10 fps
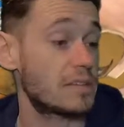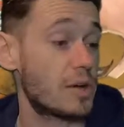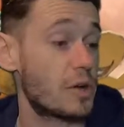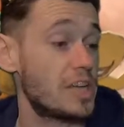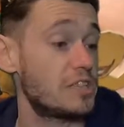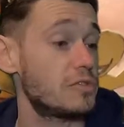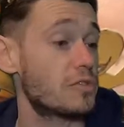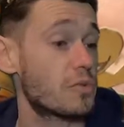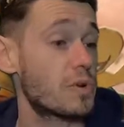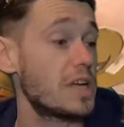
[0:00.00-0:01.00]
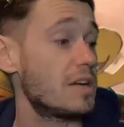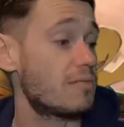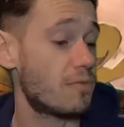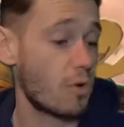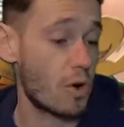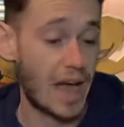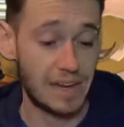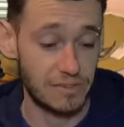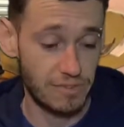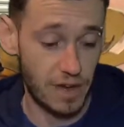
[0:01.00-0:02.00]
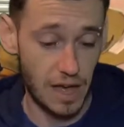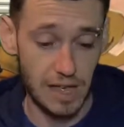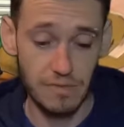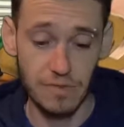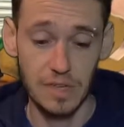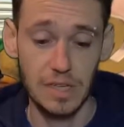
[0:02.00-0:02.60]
So I got issues 3, 4 and 5.